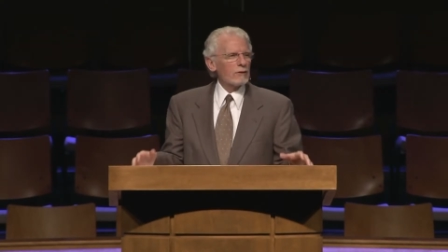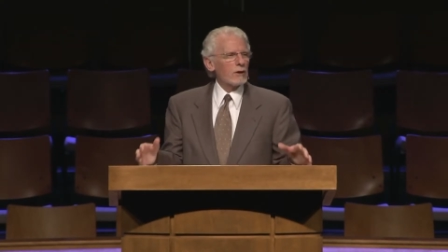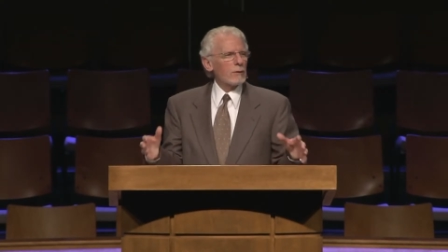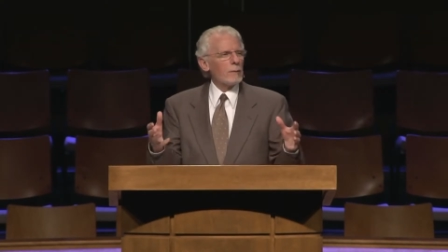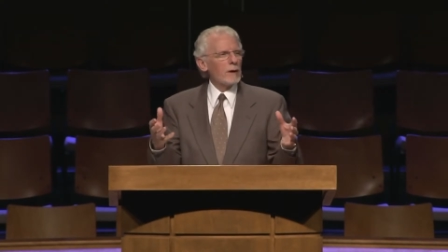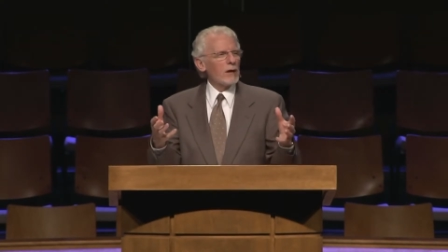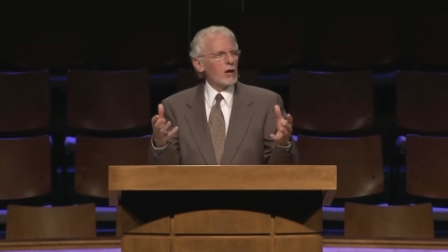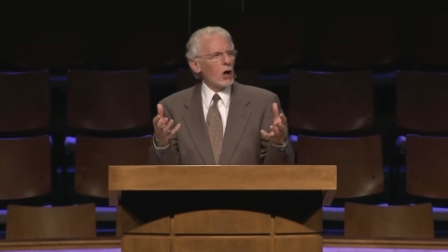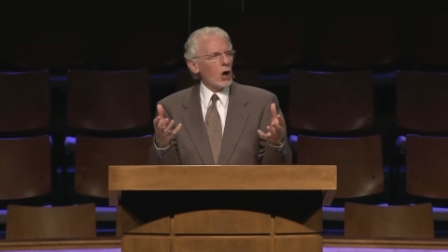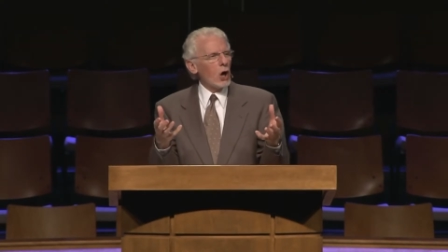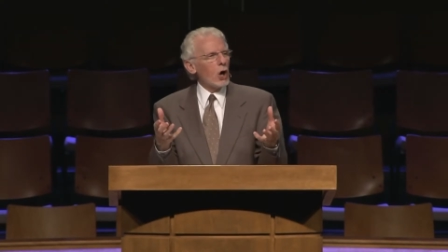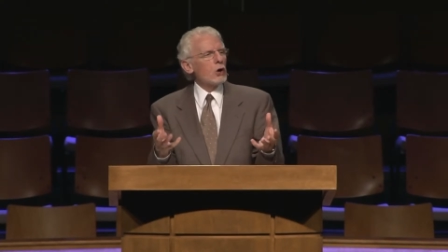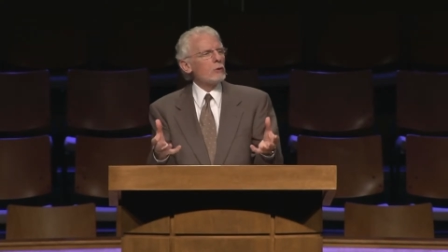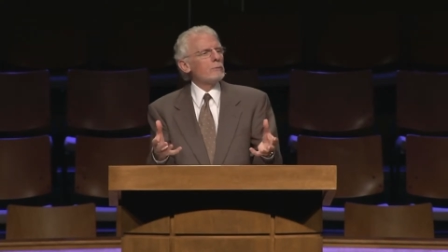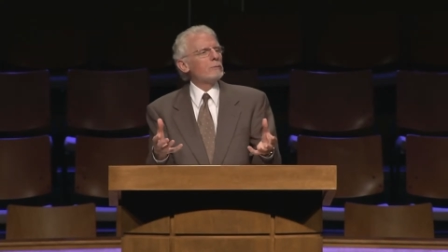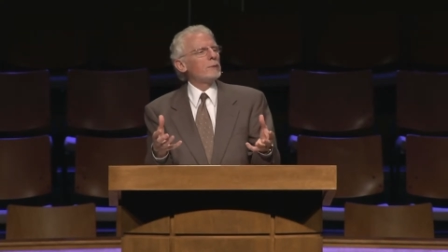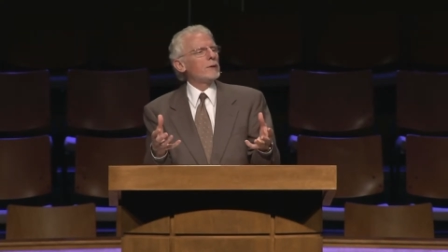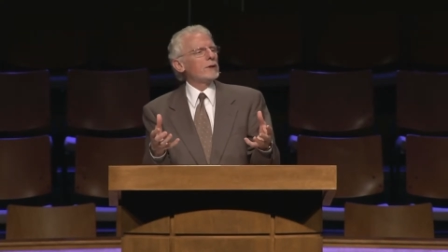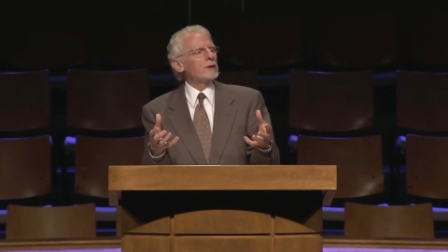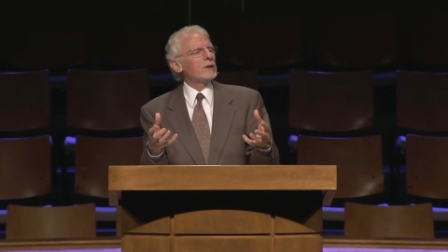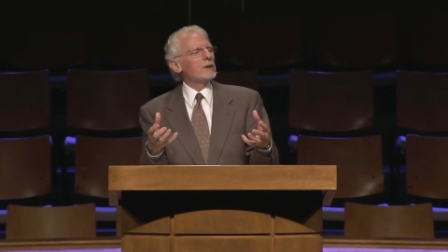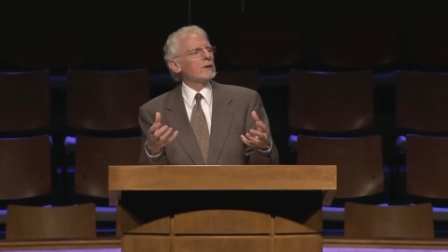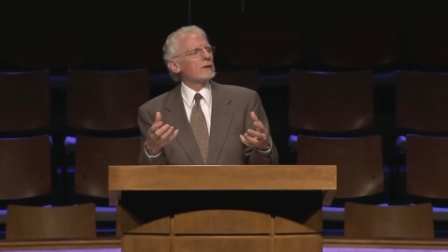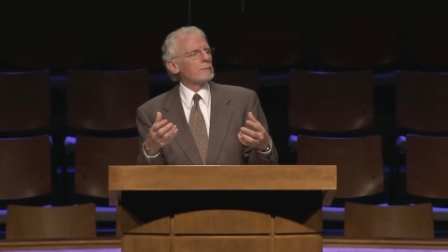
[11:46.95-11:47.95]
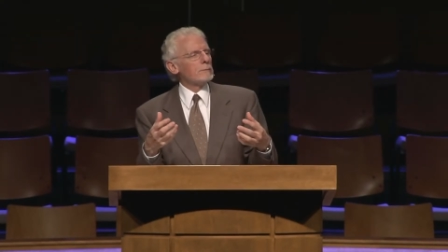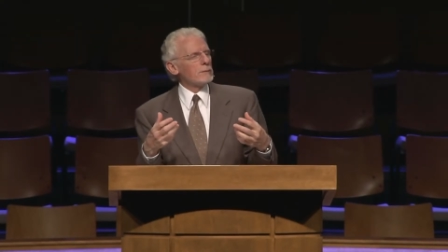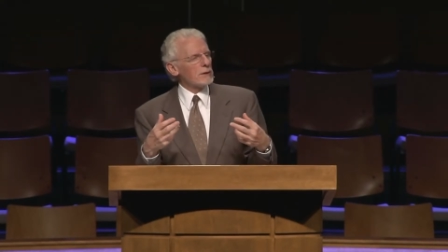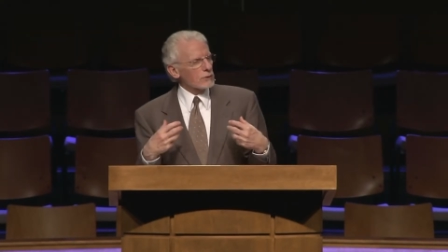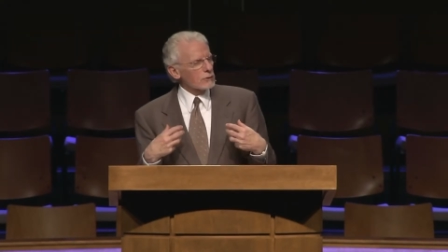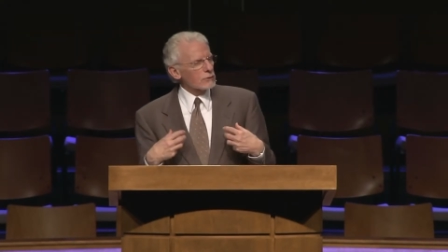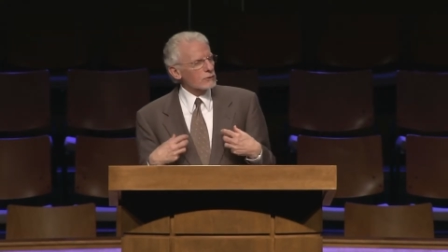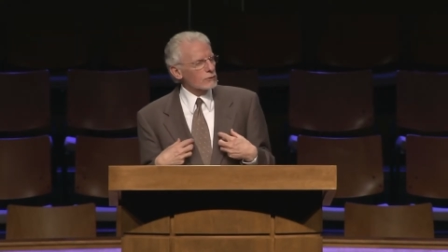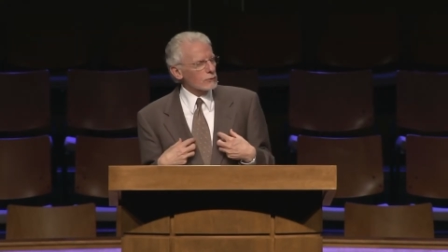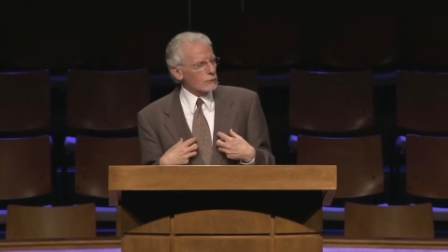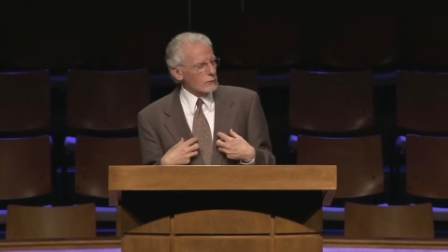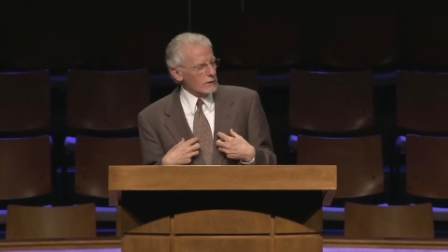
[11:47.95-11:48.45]
to be open to the
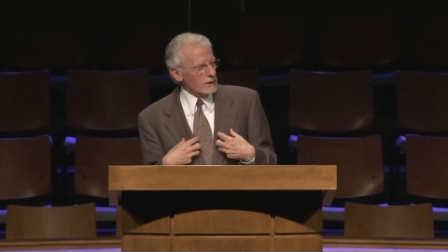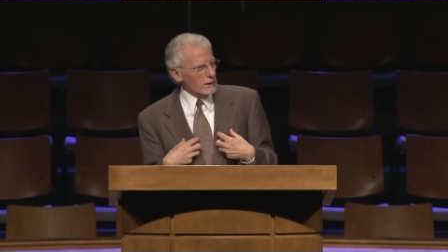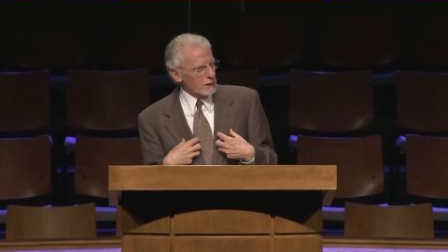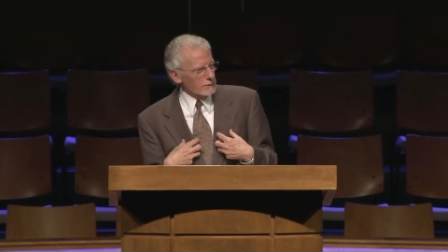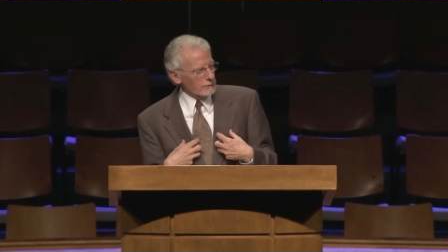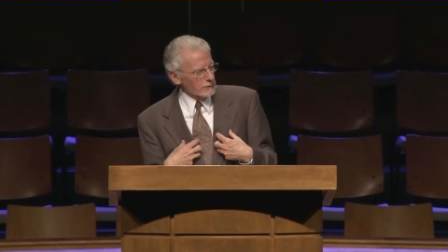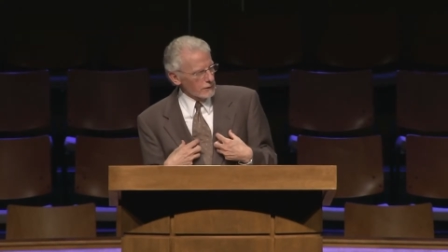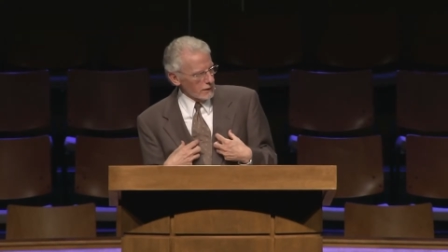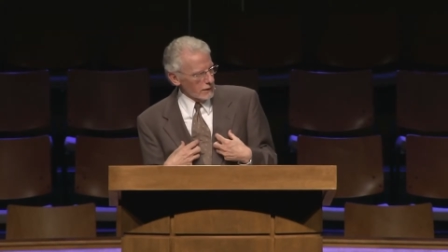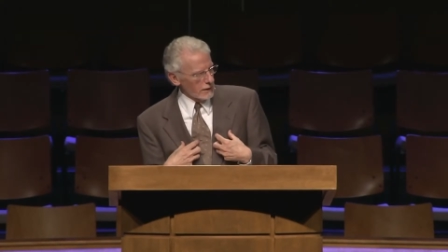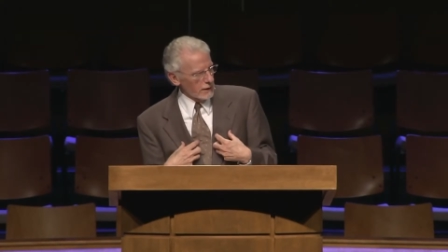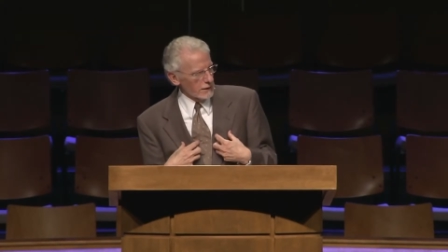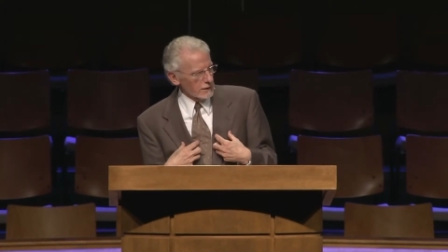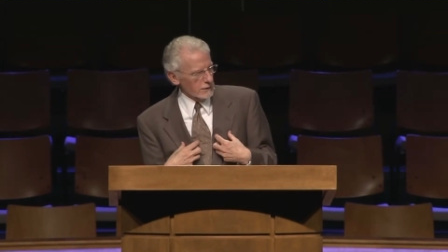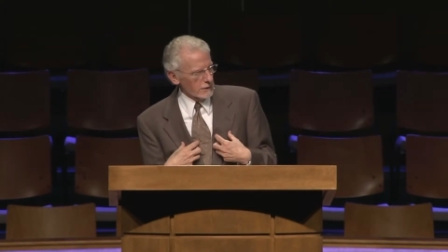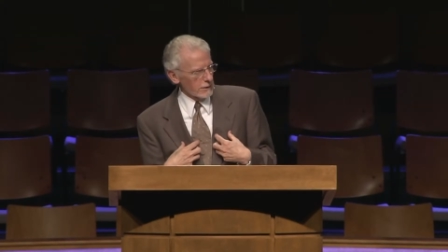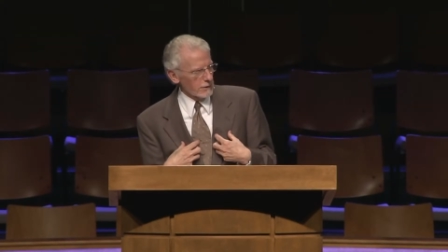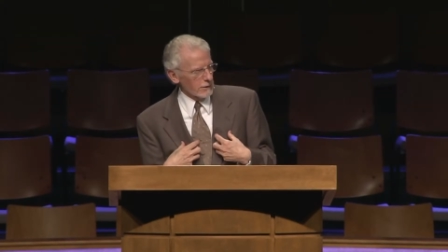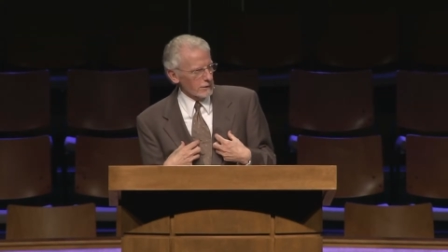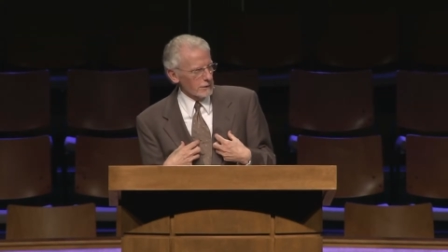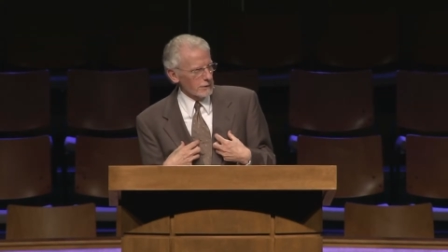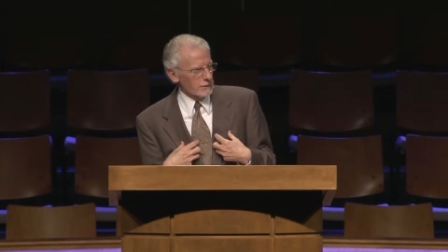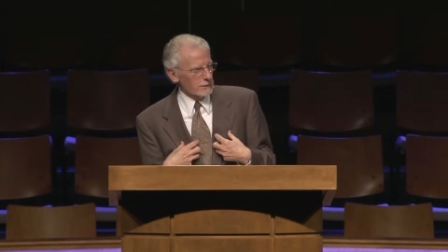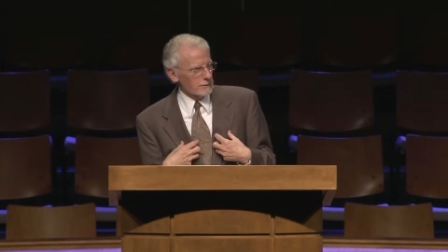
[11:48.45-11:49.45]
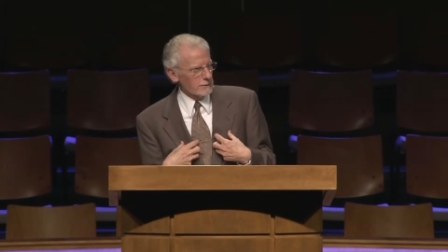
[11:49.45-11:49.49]
ministry of the younger.